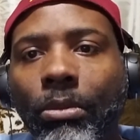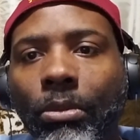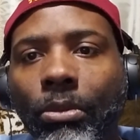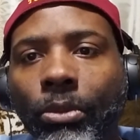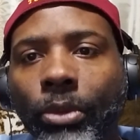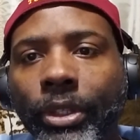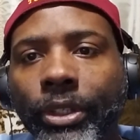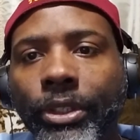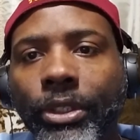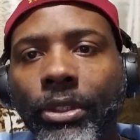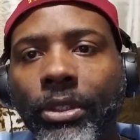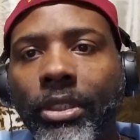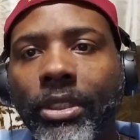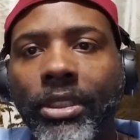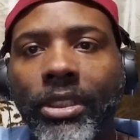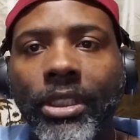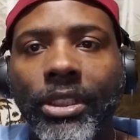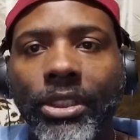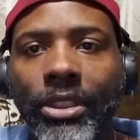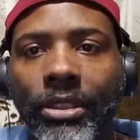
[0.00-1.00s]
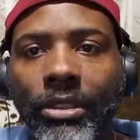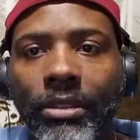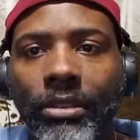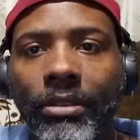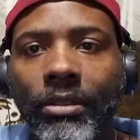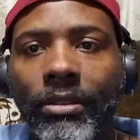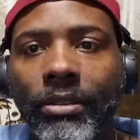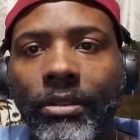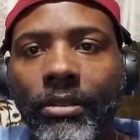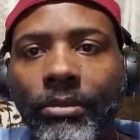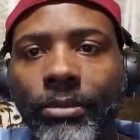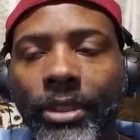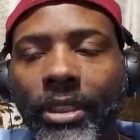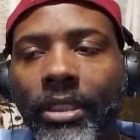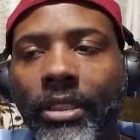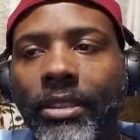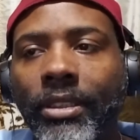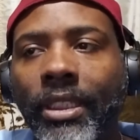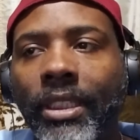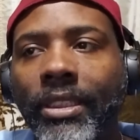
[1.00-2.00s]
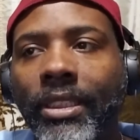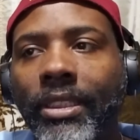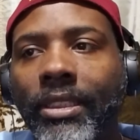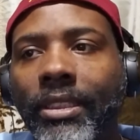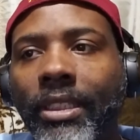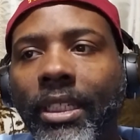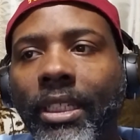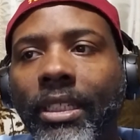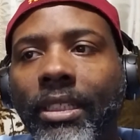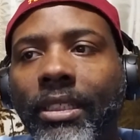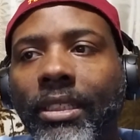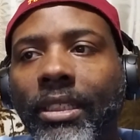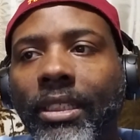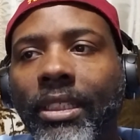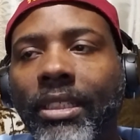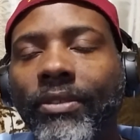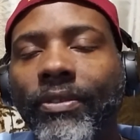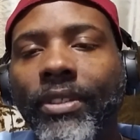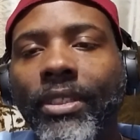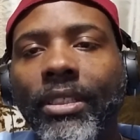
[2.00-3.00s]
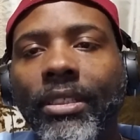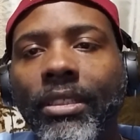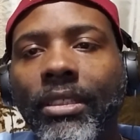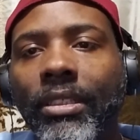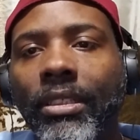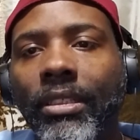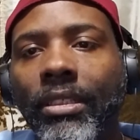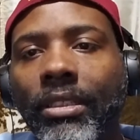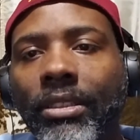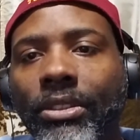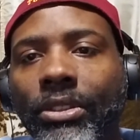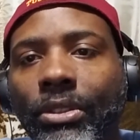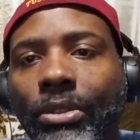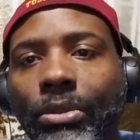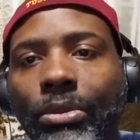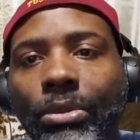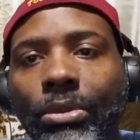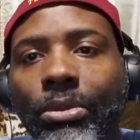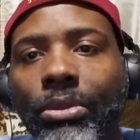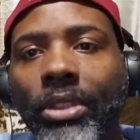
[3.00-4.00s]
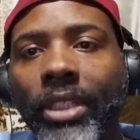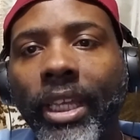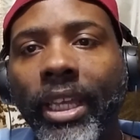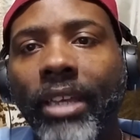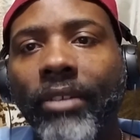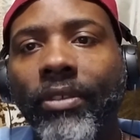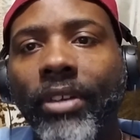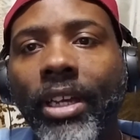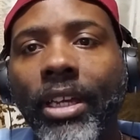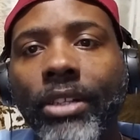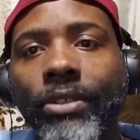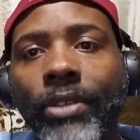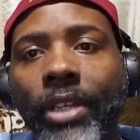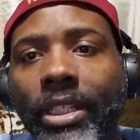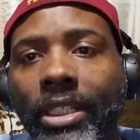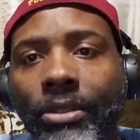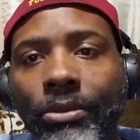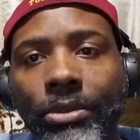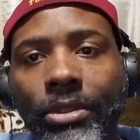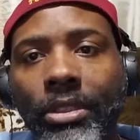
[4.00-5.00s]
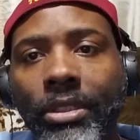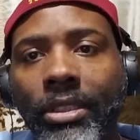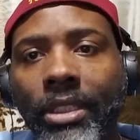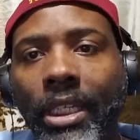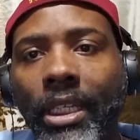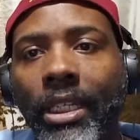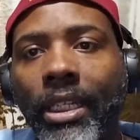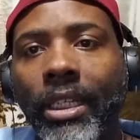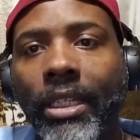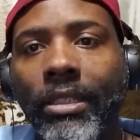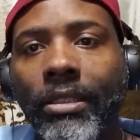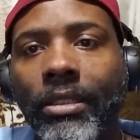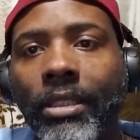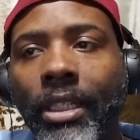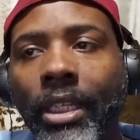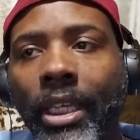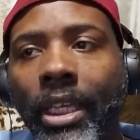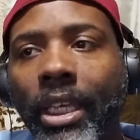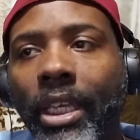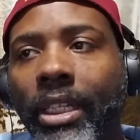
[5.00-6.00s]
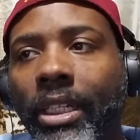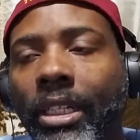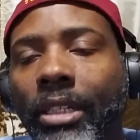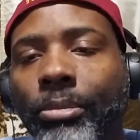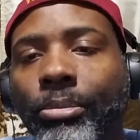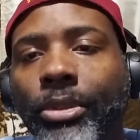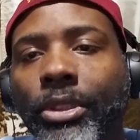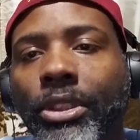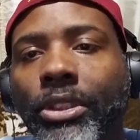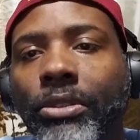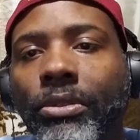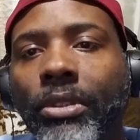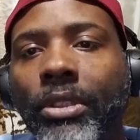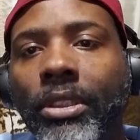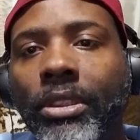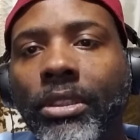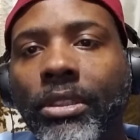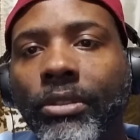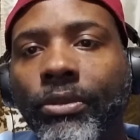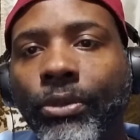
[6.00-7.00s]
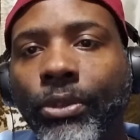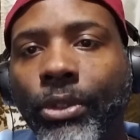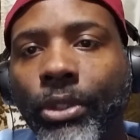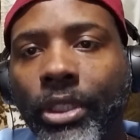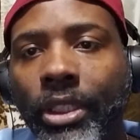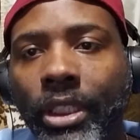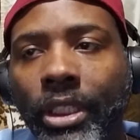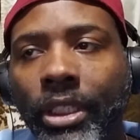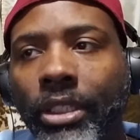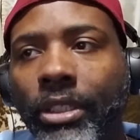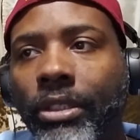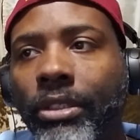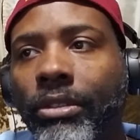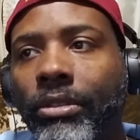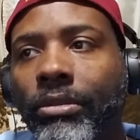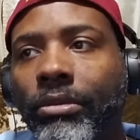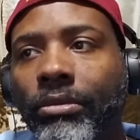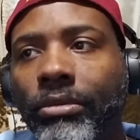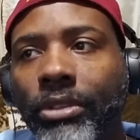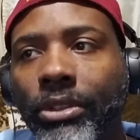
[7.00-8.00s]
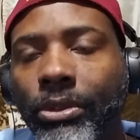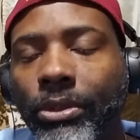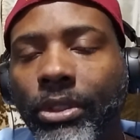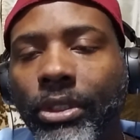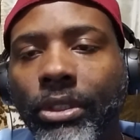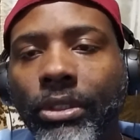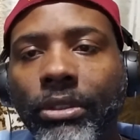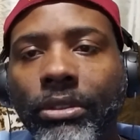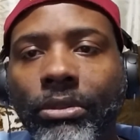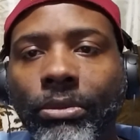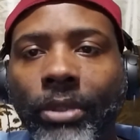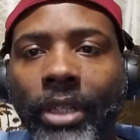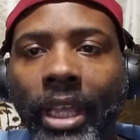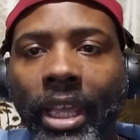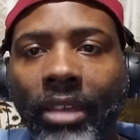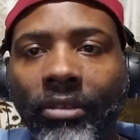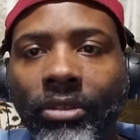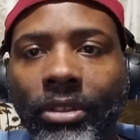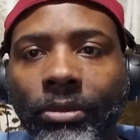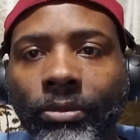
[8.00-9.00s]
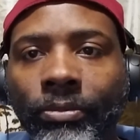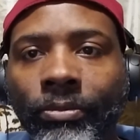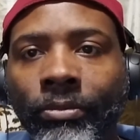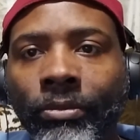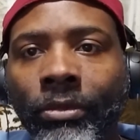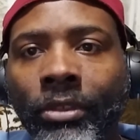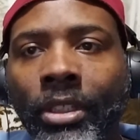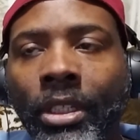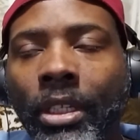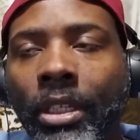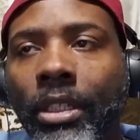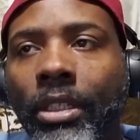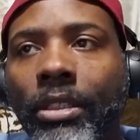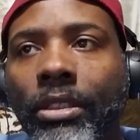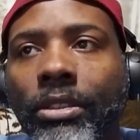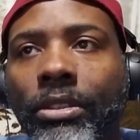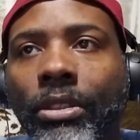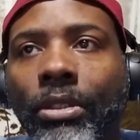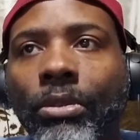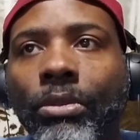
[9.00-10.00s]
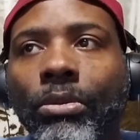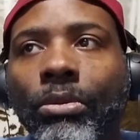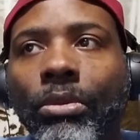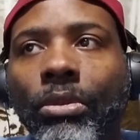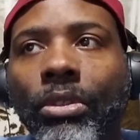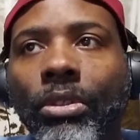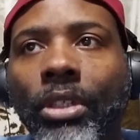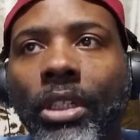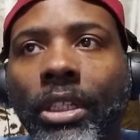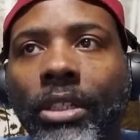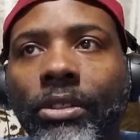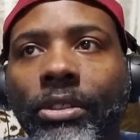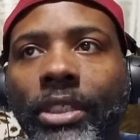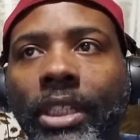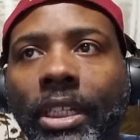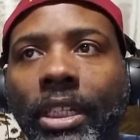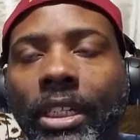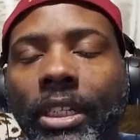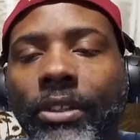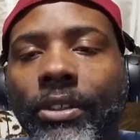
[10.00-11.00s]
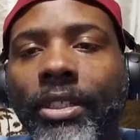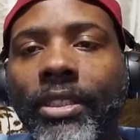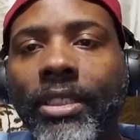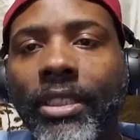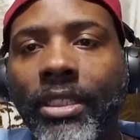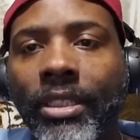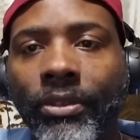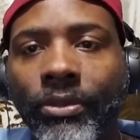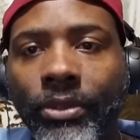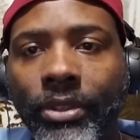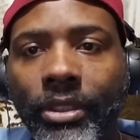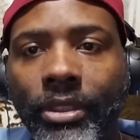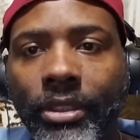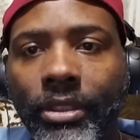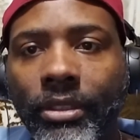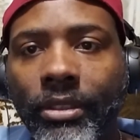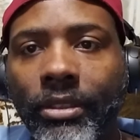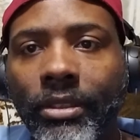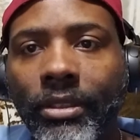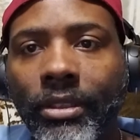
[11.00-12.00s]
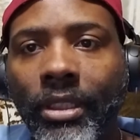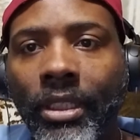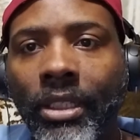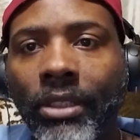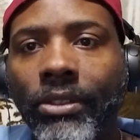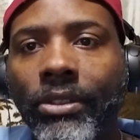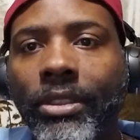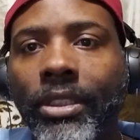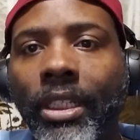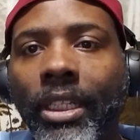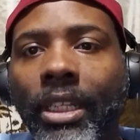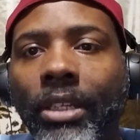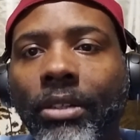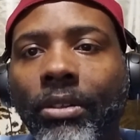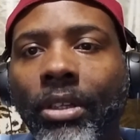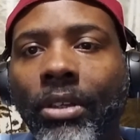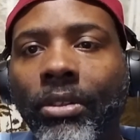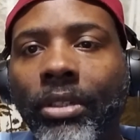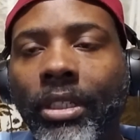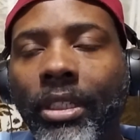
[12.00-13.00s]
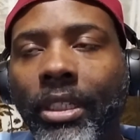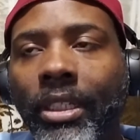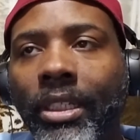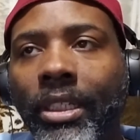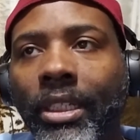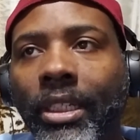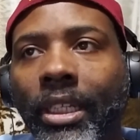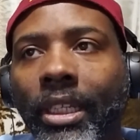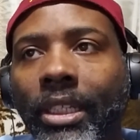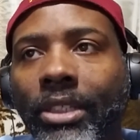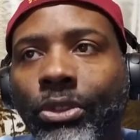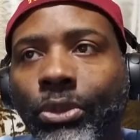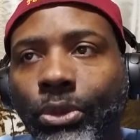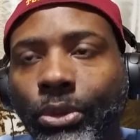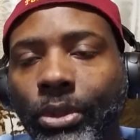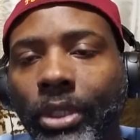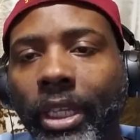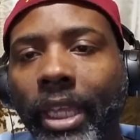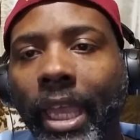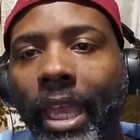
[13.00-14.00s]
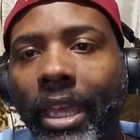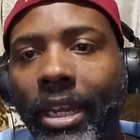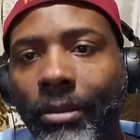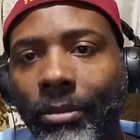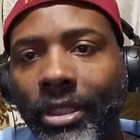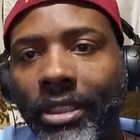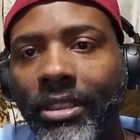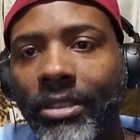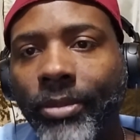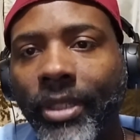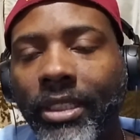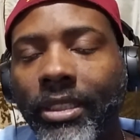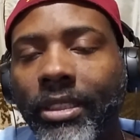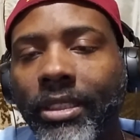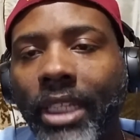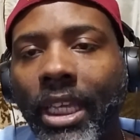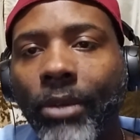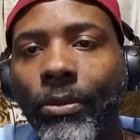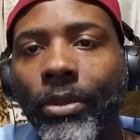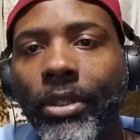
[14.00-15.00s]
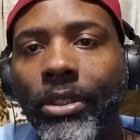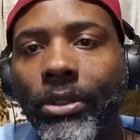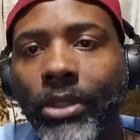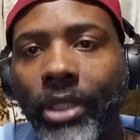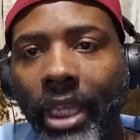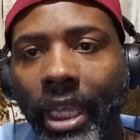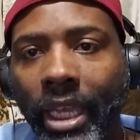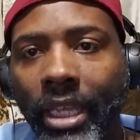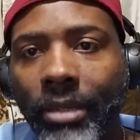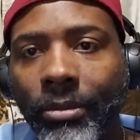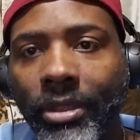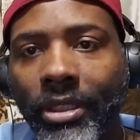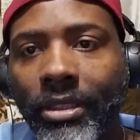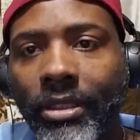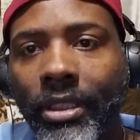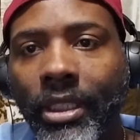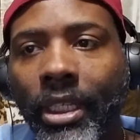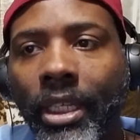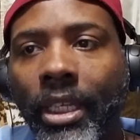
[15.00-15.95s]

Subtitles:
with your decision. Because as I said, even schools have contracts they want you to sign now that'll put you on the hook for a year, 2 years, what have you. So understand that there is a difference. I understand that in the true academies, especially Taekwondo academies,